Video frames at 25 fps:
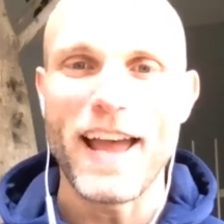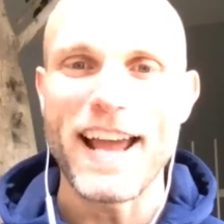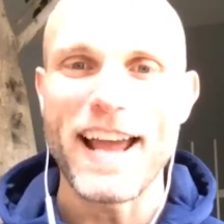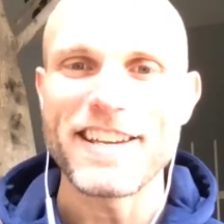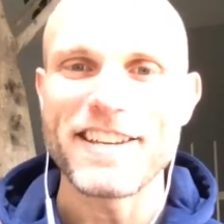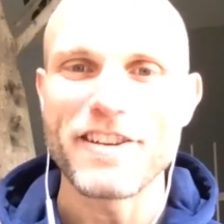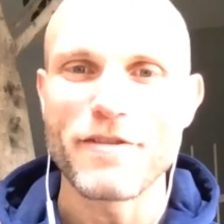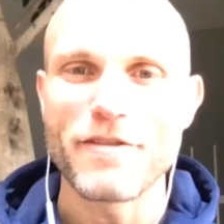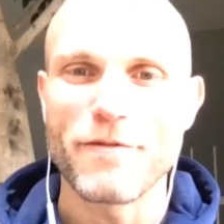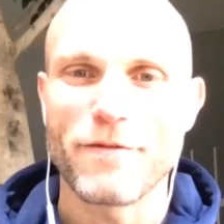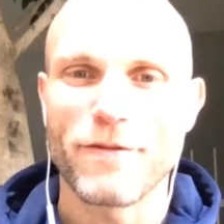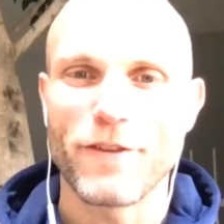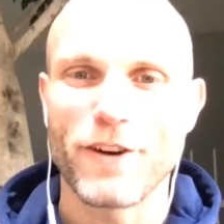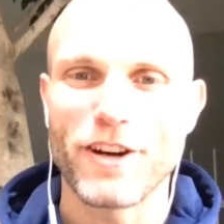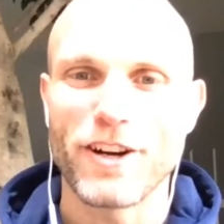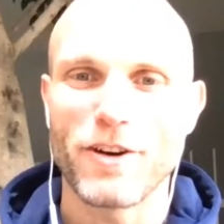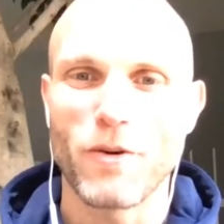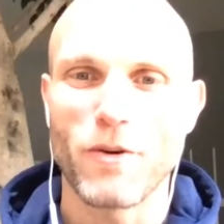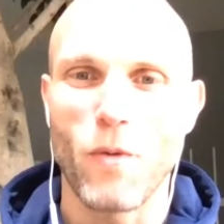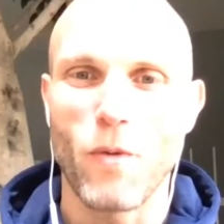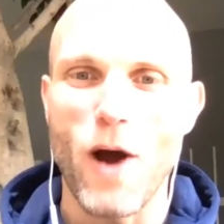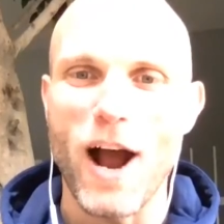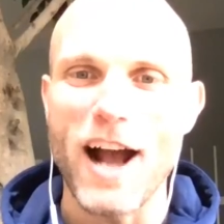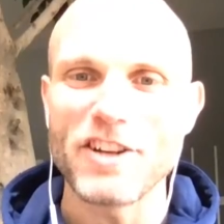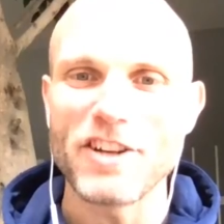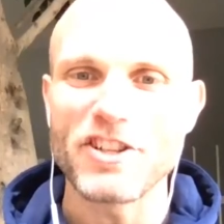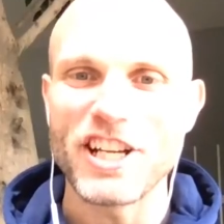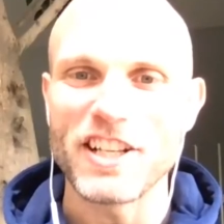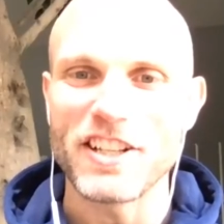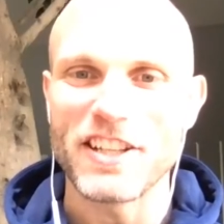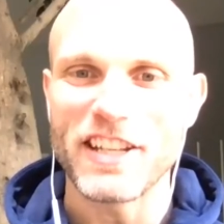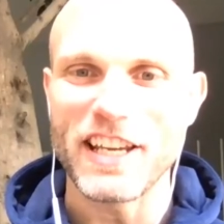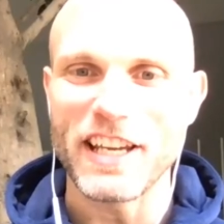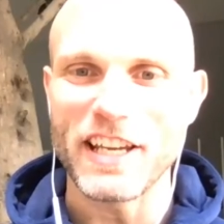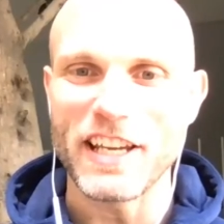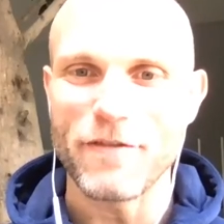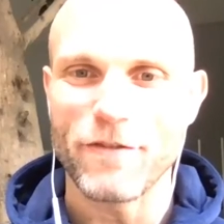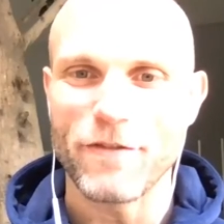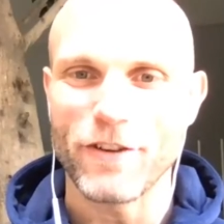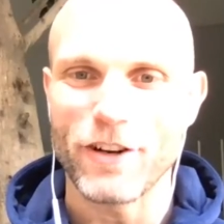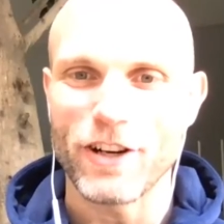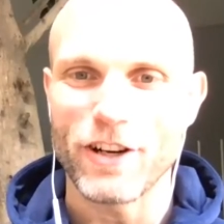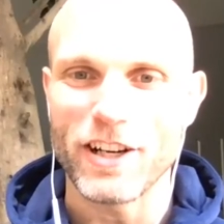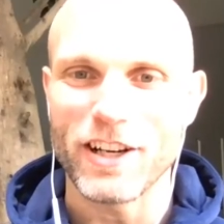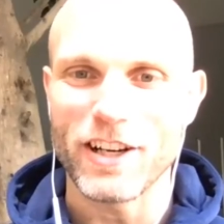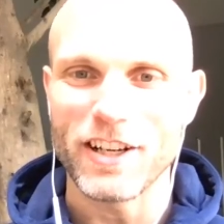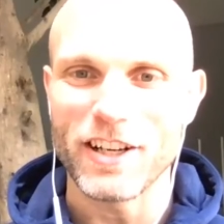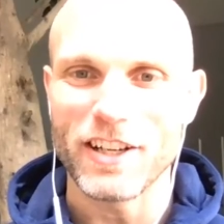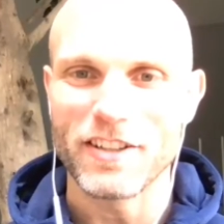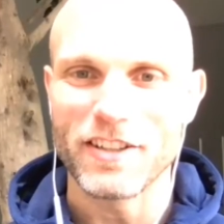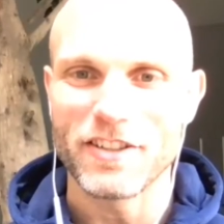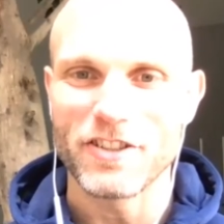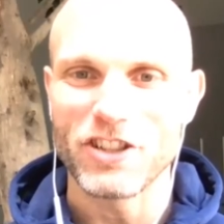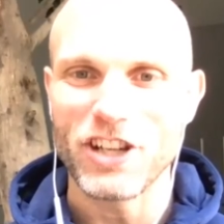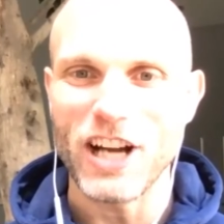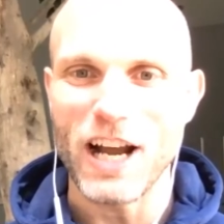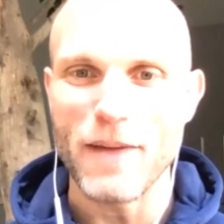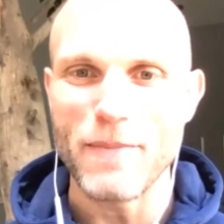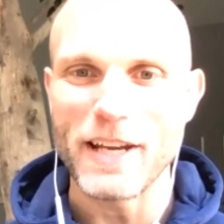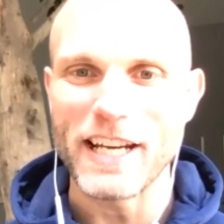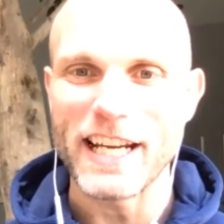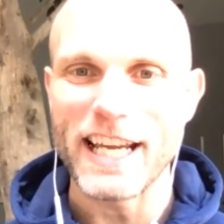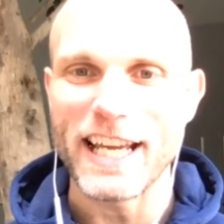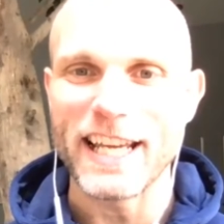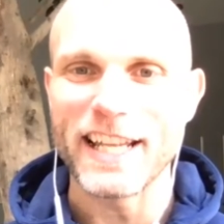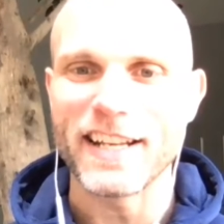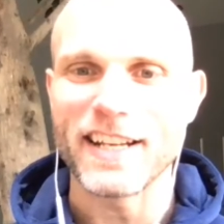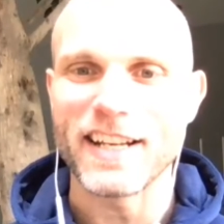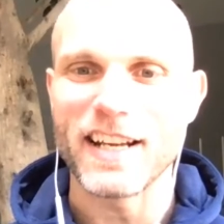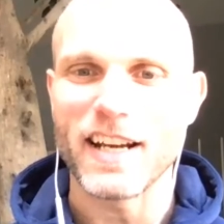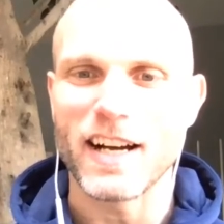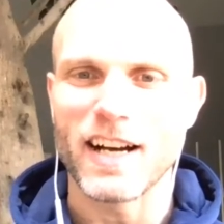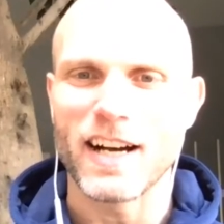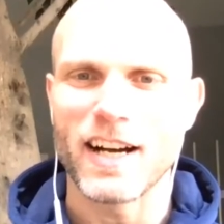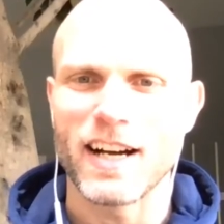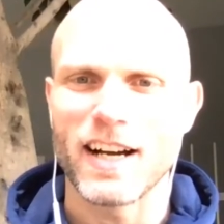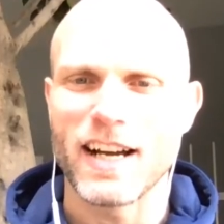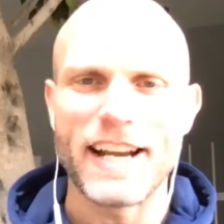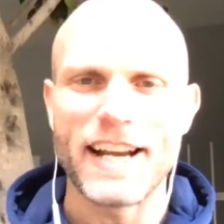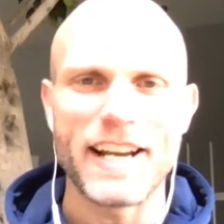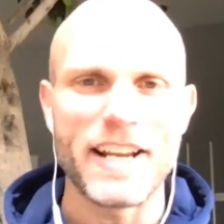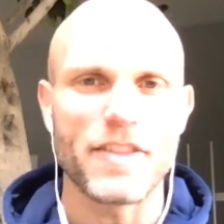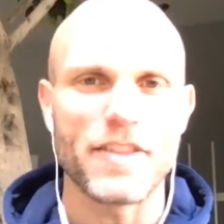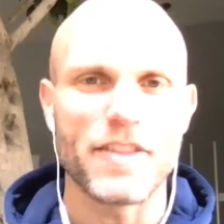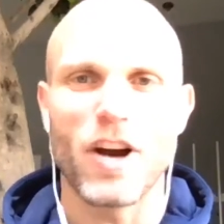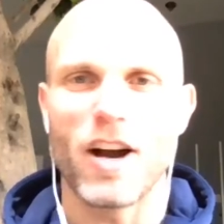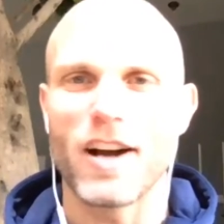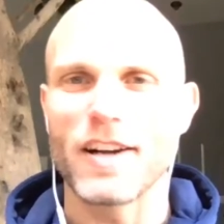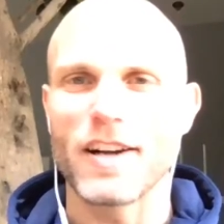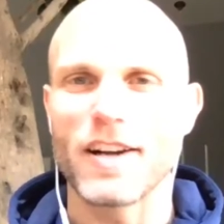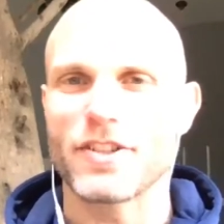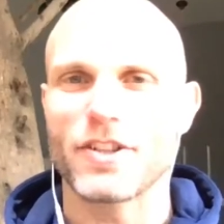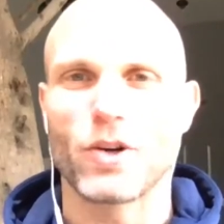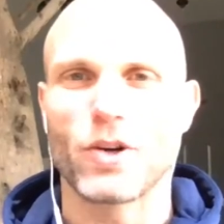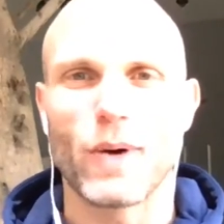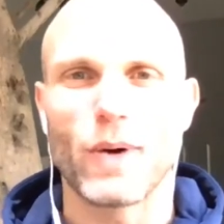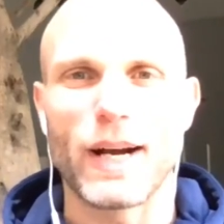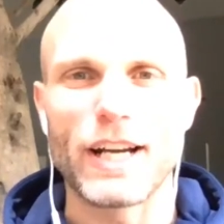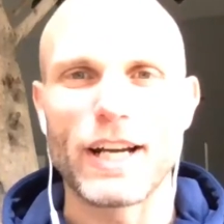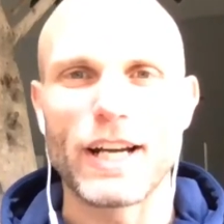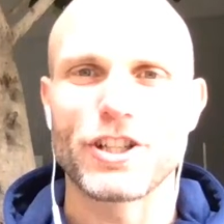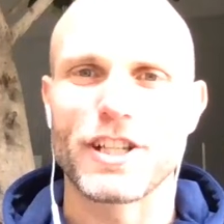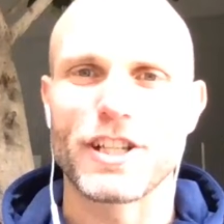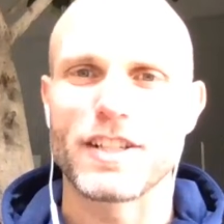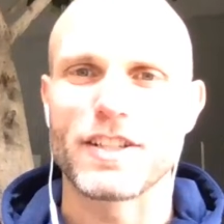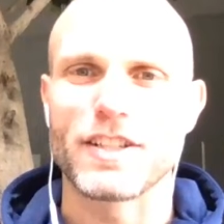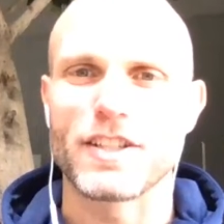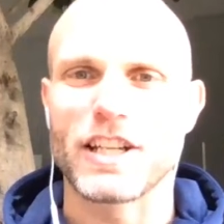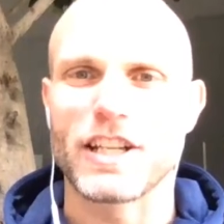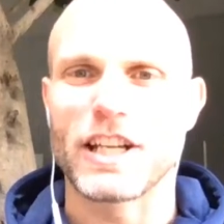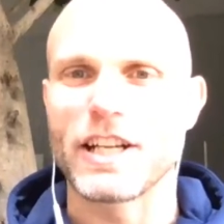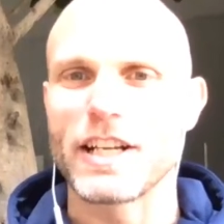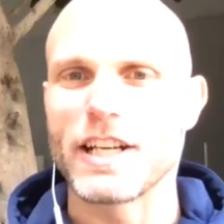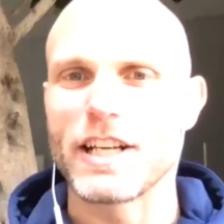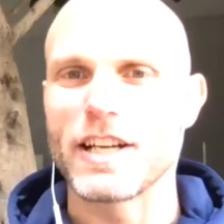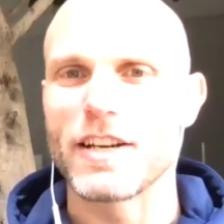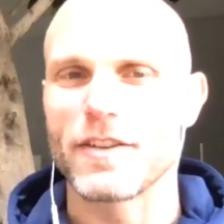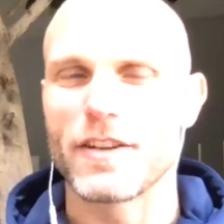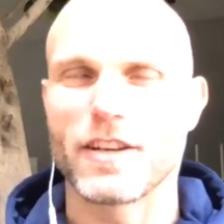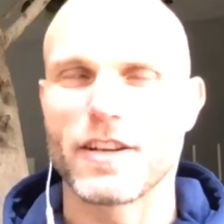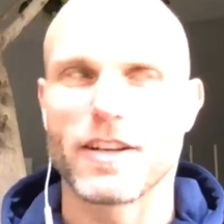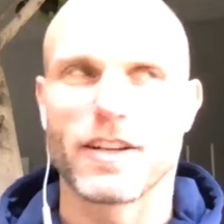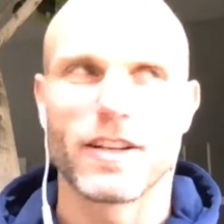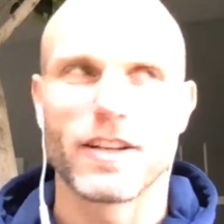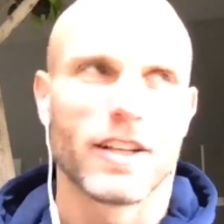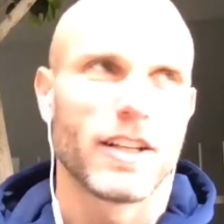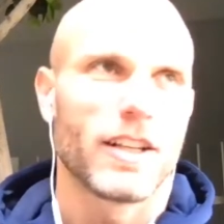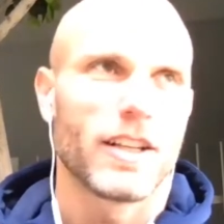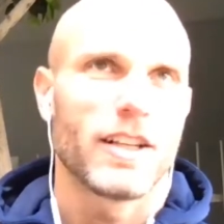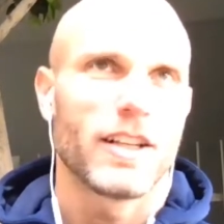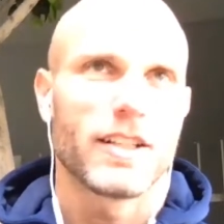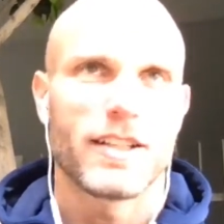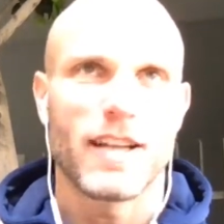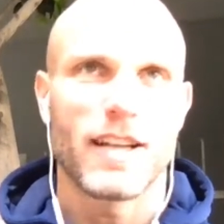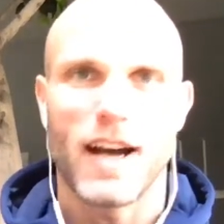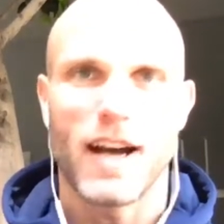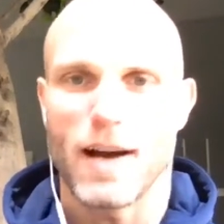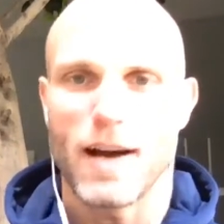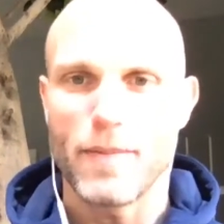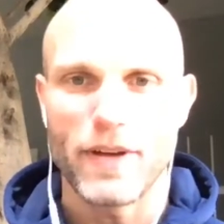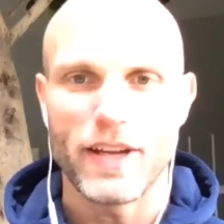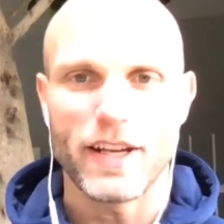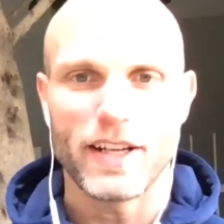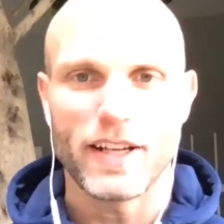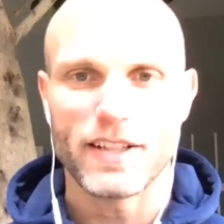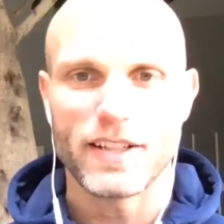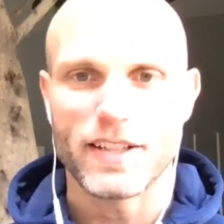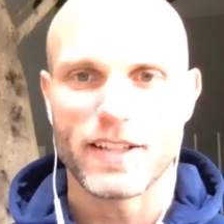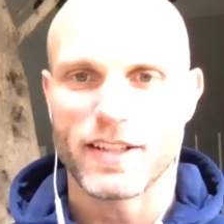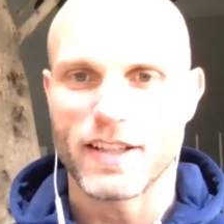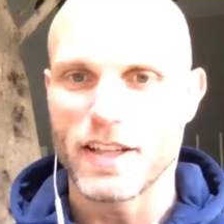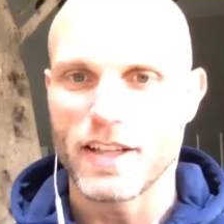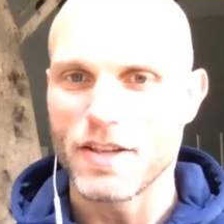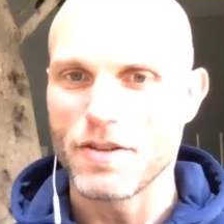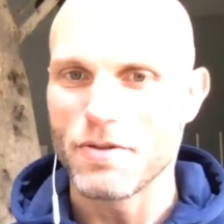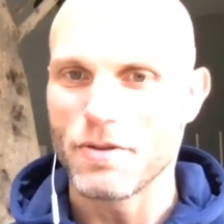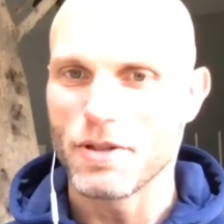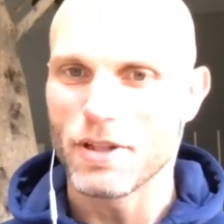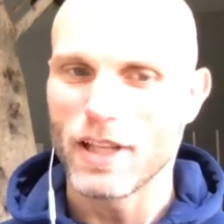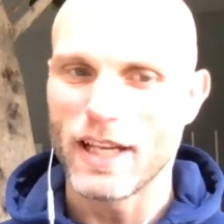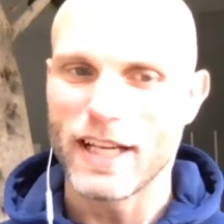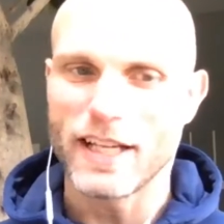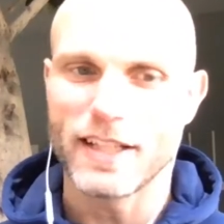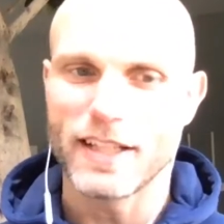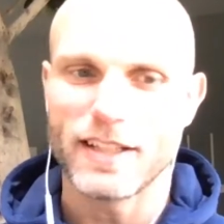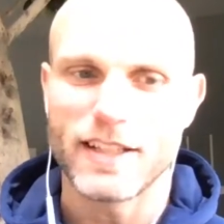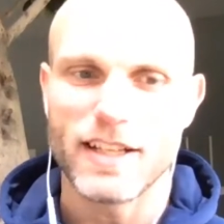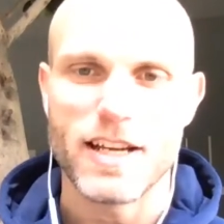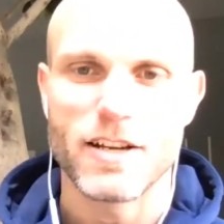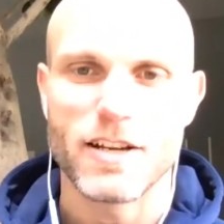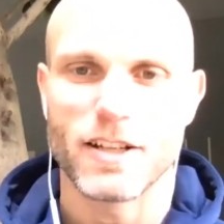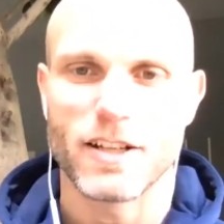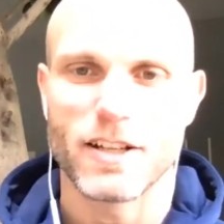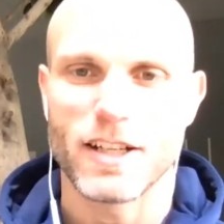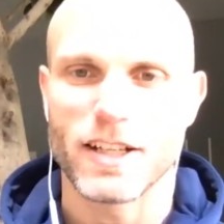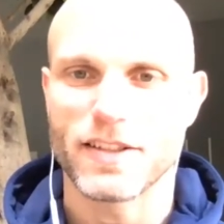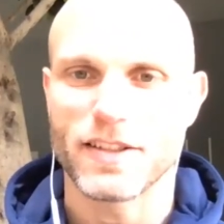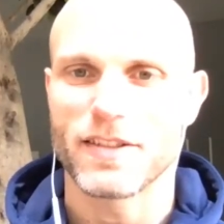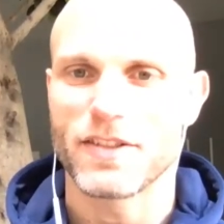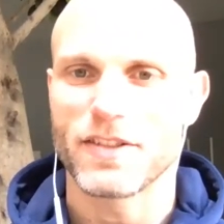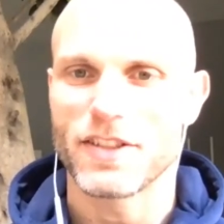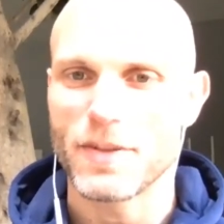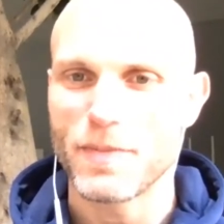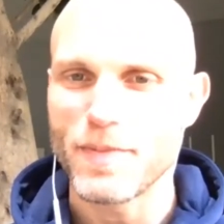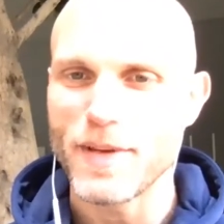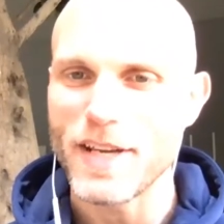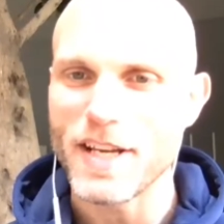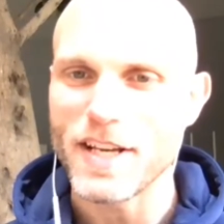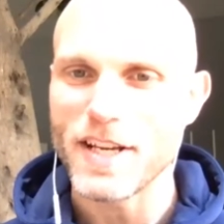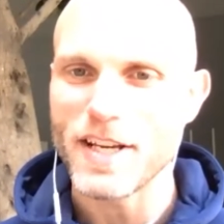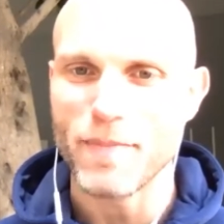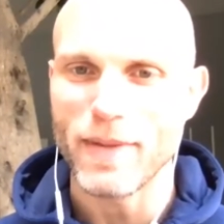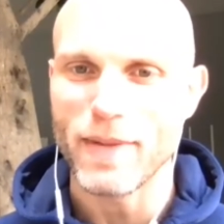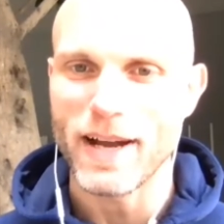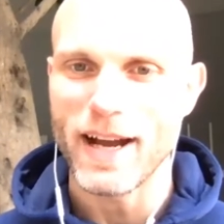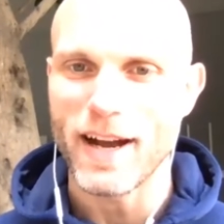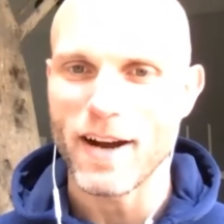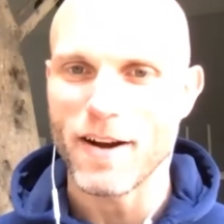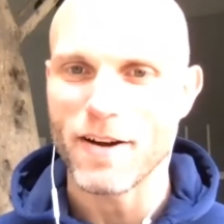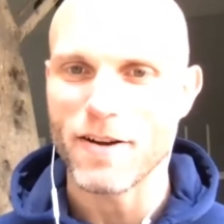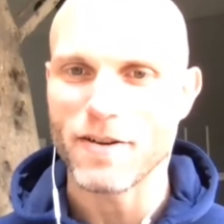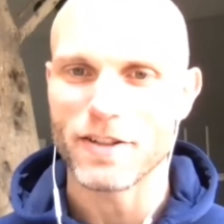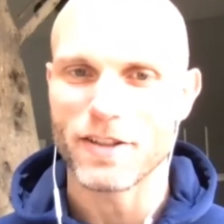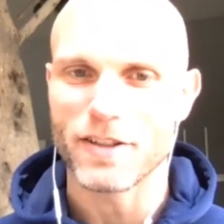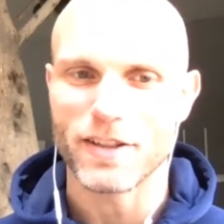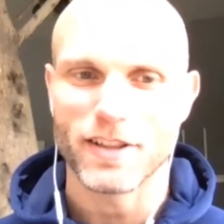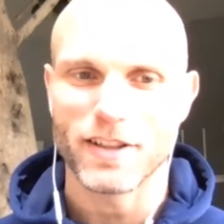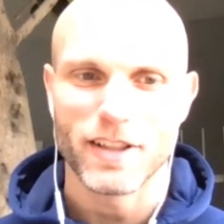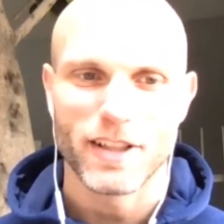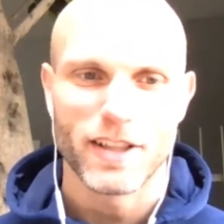you for watching. Thank you for chiming in. Any thoughts, questions, any other topics that you would like to hear us speak about?